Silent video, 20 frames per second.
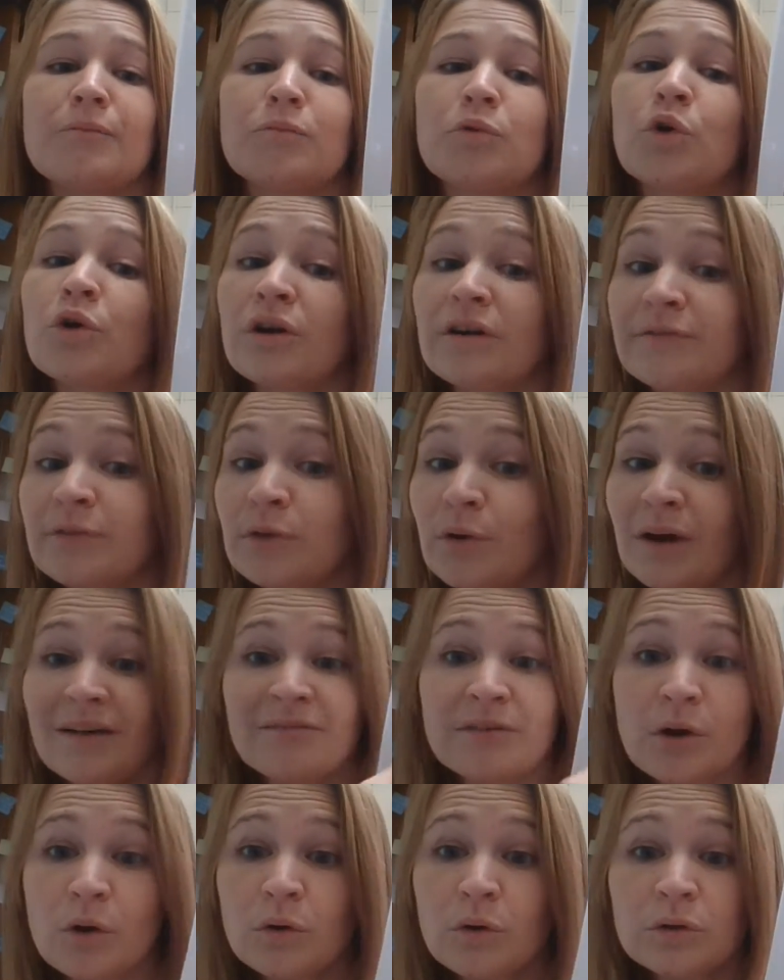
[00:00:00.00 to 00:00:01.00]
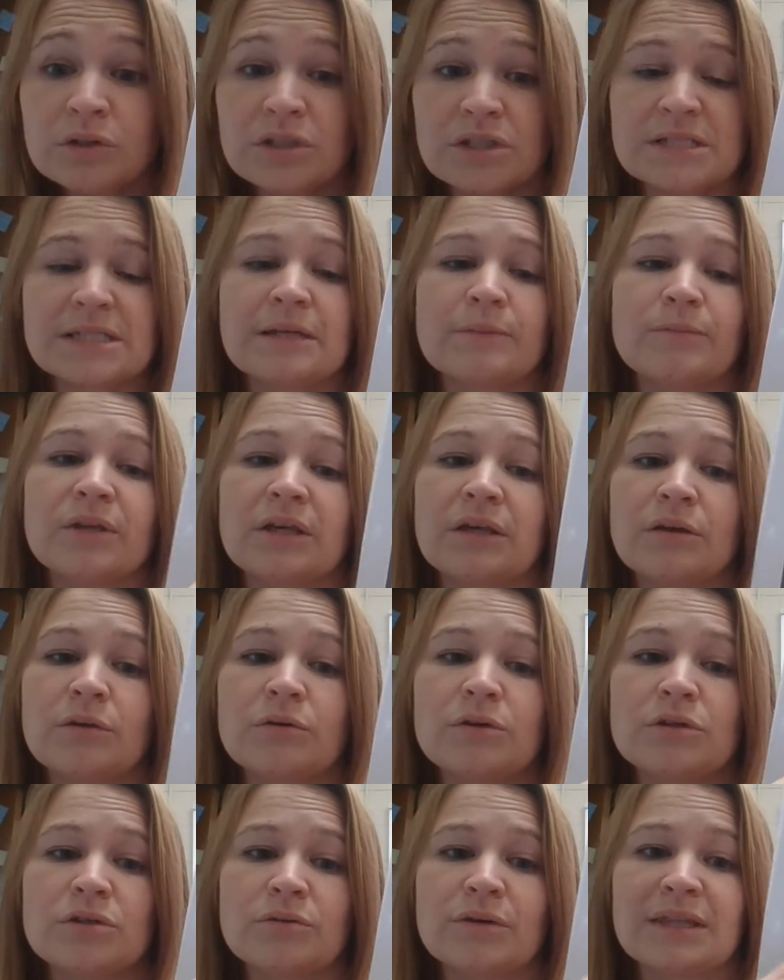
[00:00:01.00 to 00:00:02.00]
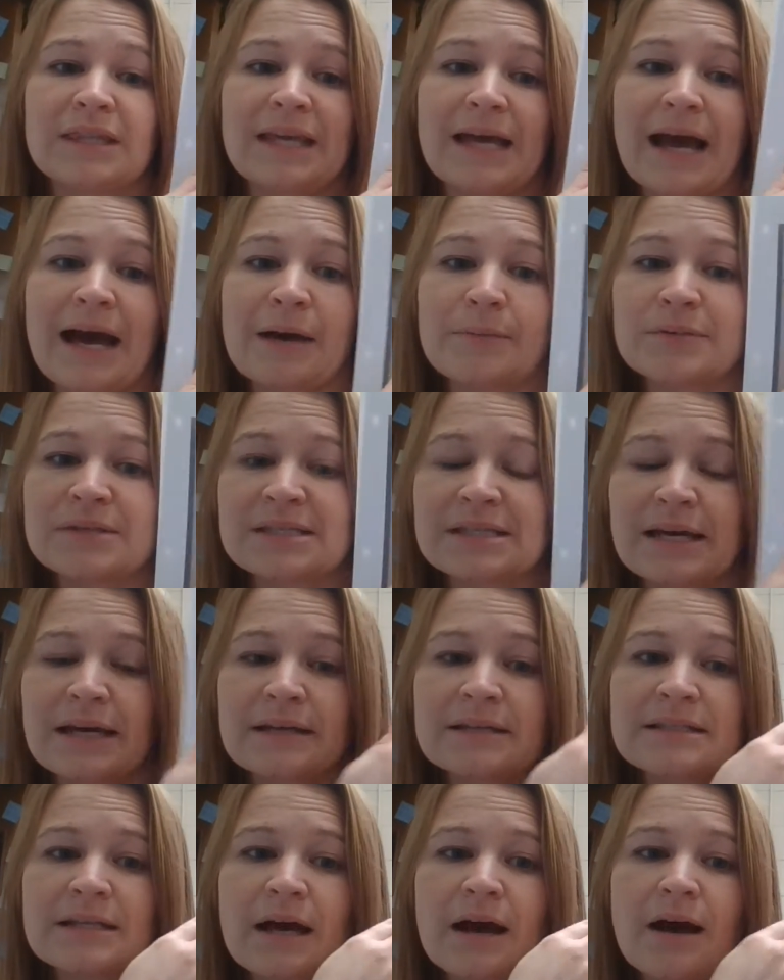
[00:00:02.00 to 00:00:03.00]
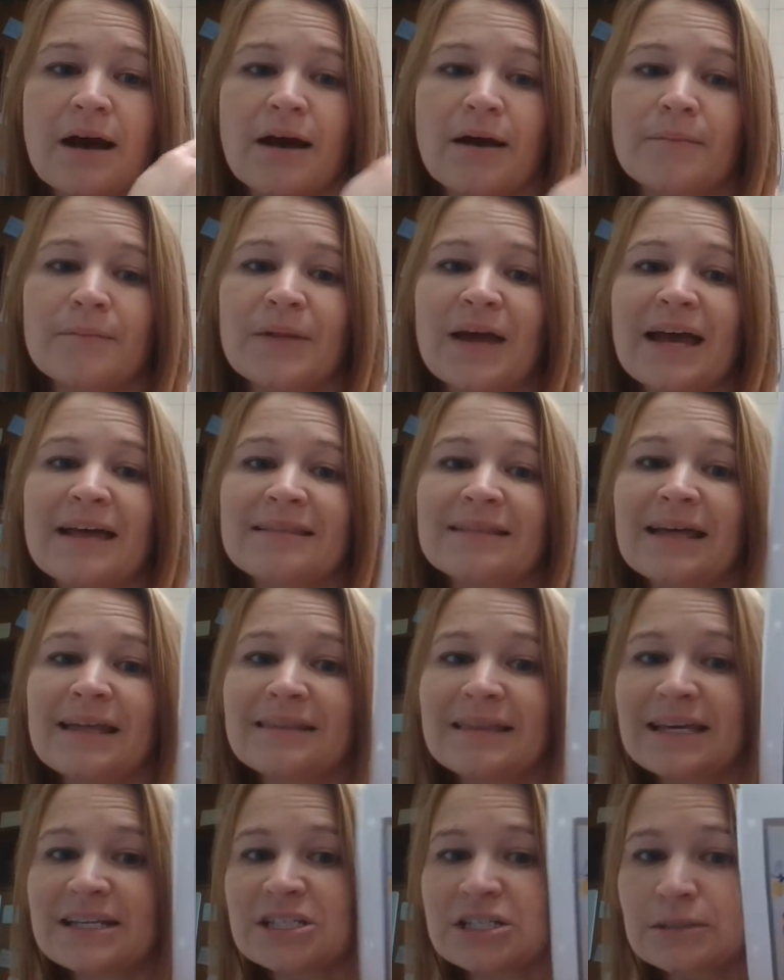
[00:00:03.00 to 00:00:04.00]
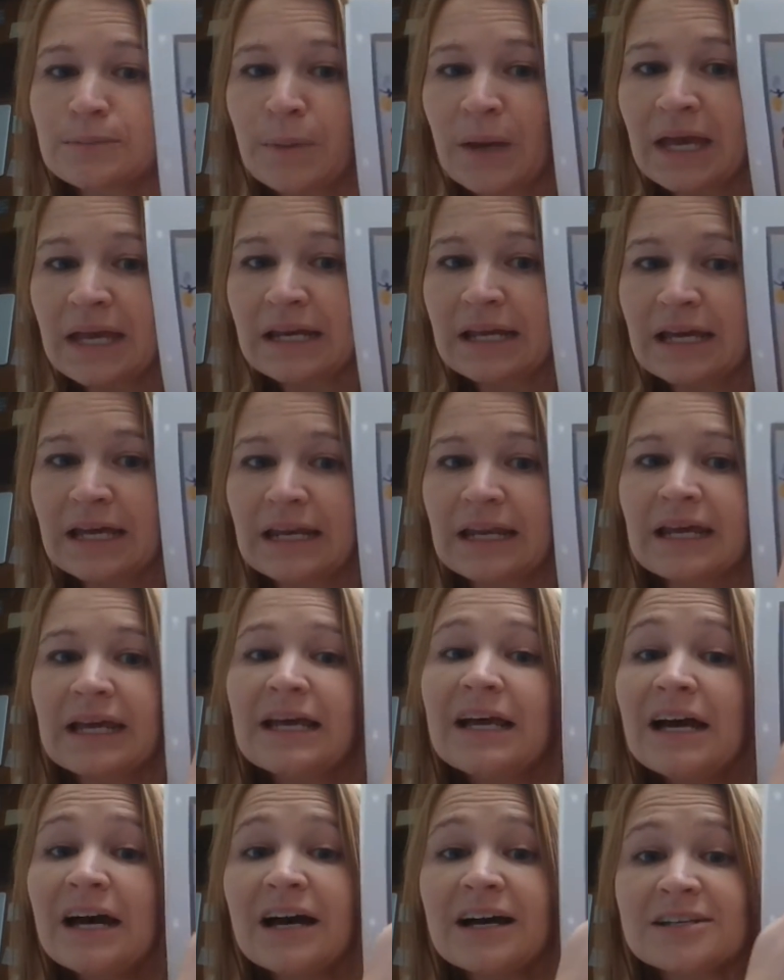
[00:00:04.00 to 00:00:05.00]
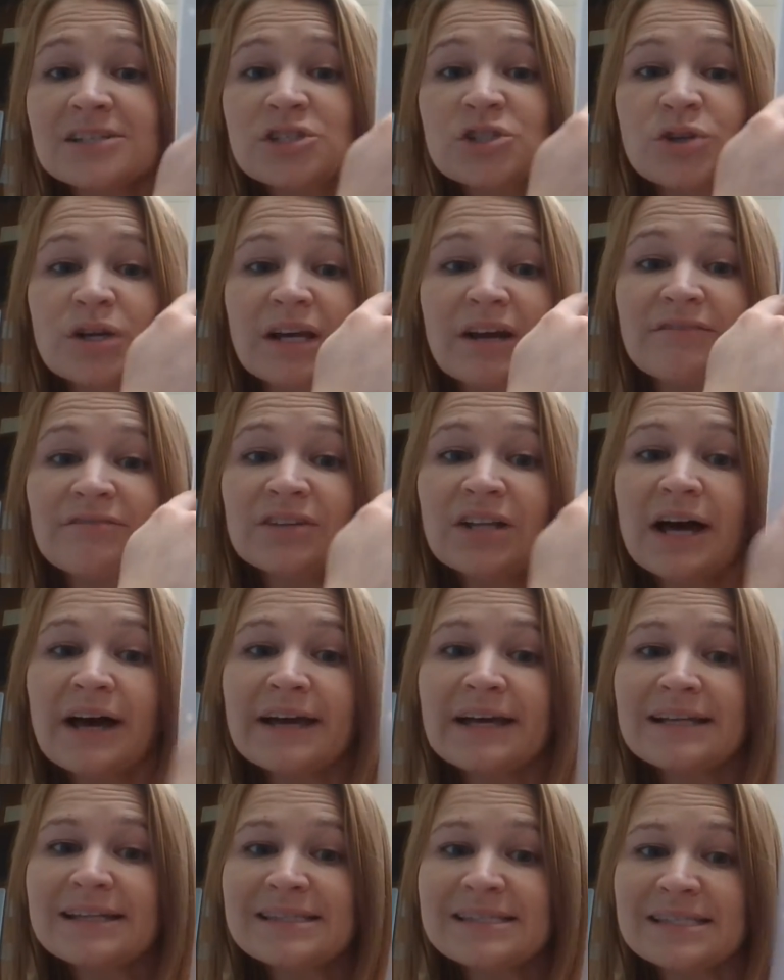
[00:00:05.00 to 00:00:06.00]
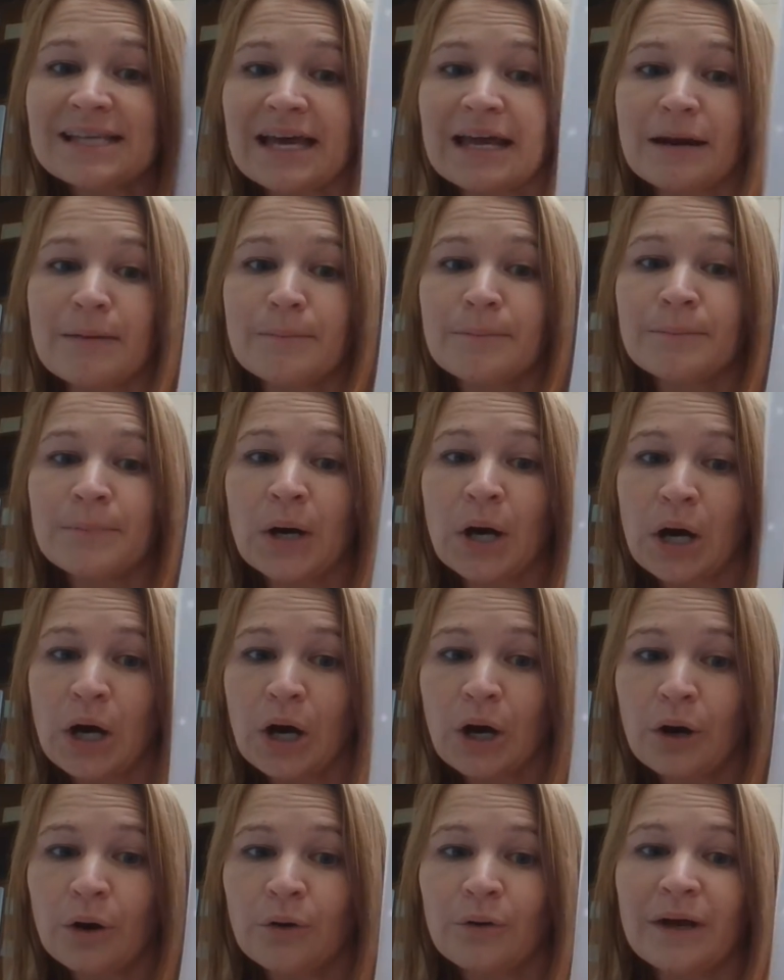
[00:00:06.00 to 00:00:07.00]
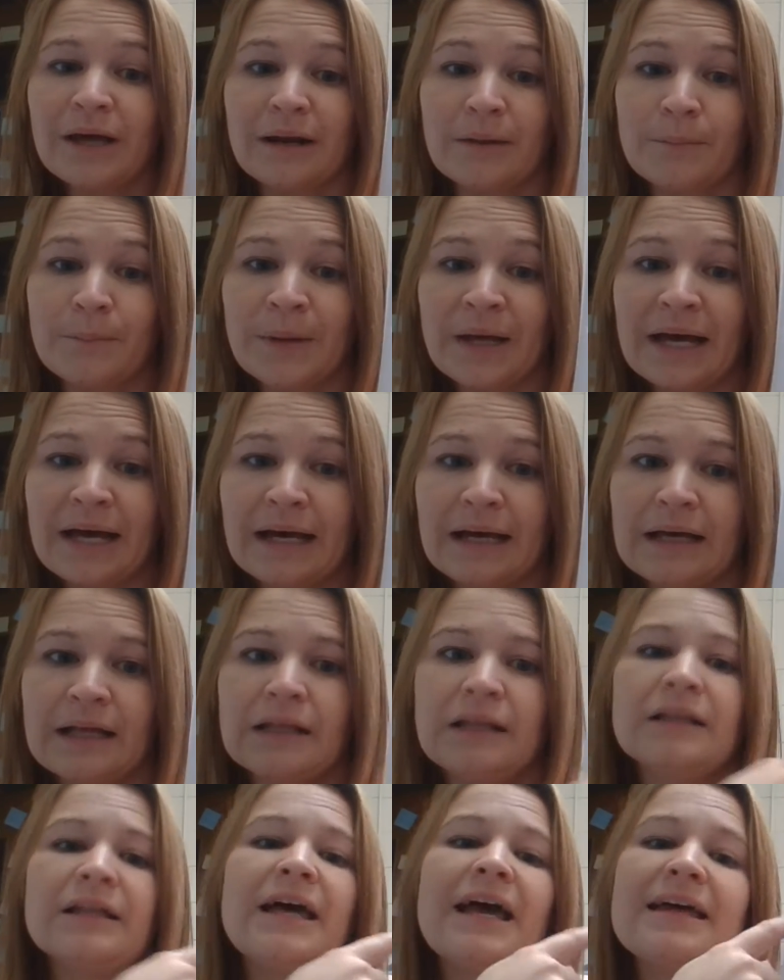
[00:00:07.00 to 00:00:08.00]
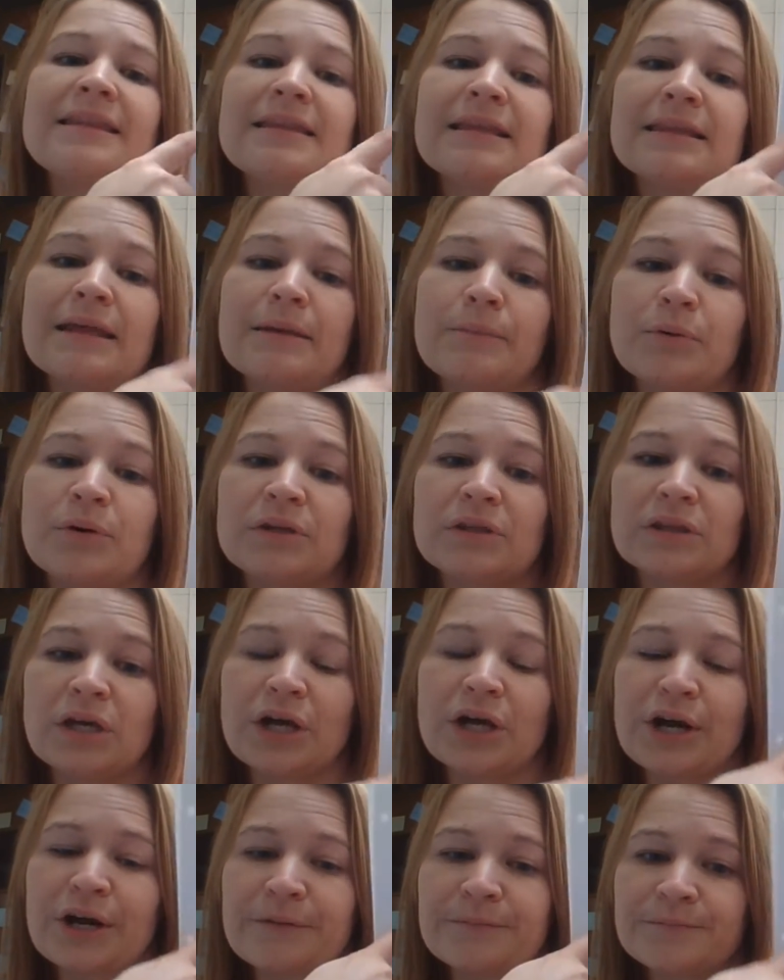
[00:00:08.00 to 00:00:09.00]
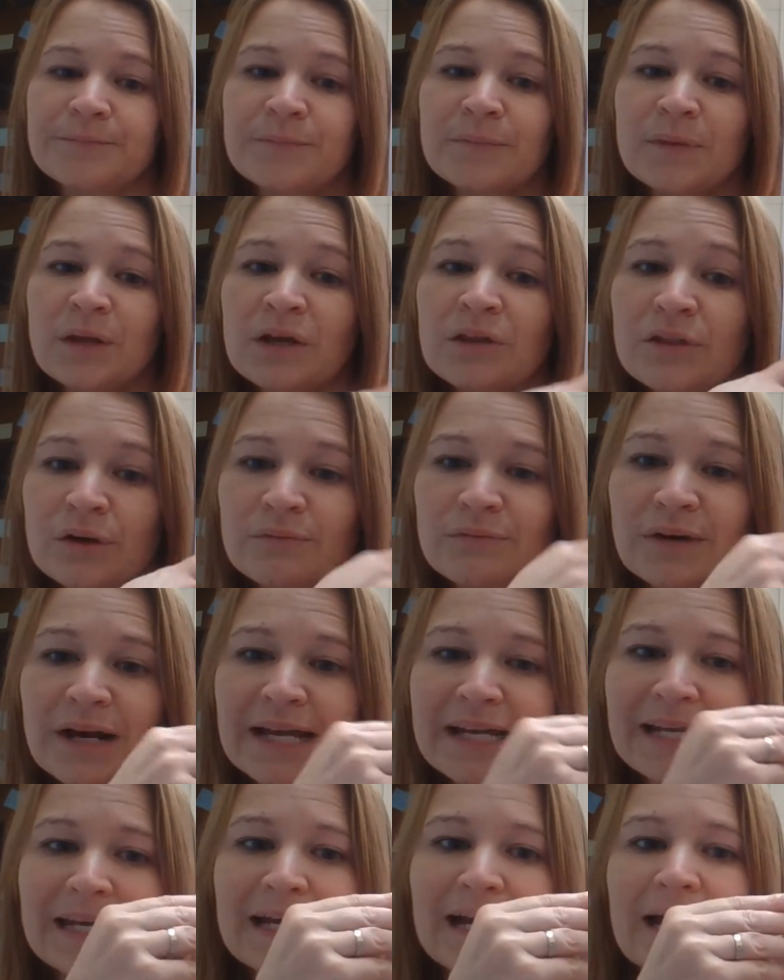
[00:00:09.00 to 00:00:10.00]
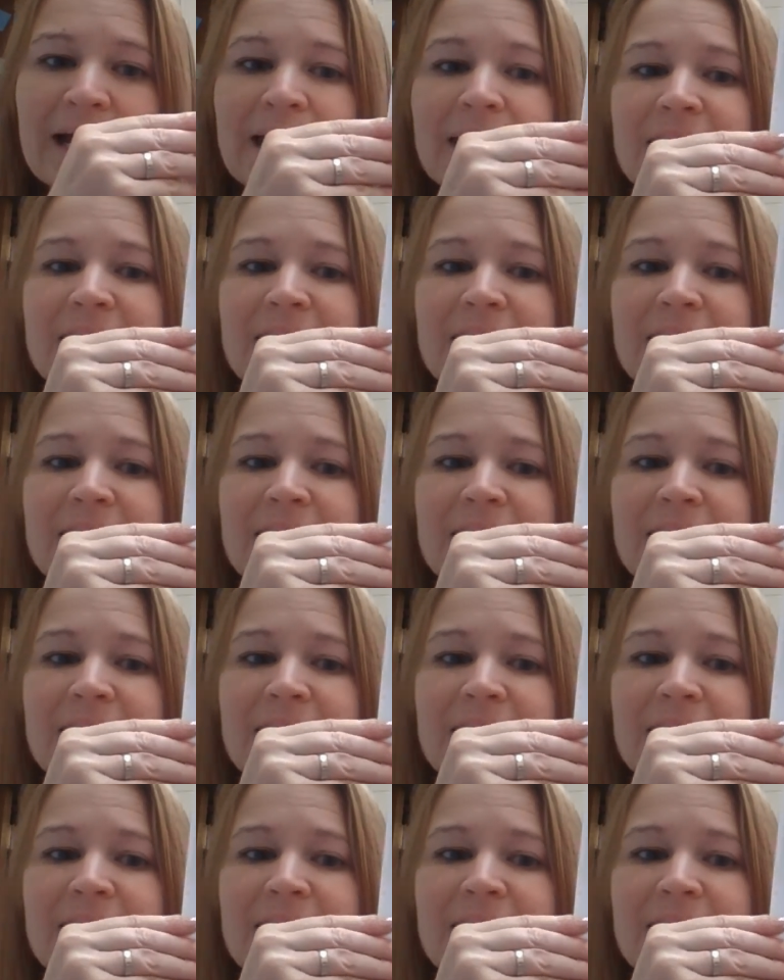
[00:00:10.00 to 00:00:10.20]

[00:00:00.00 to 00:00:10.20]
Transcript: Or if you have an older sibling, you could do it the opposite. And then they just painted a string of lights and a bow and a bell, and then they put their writing on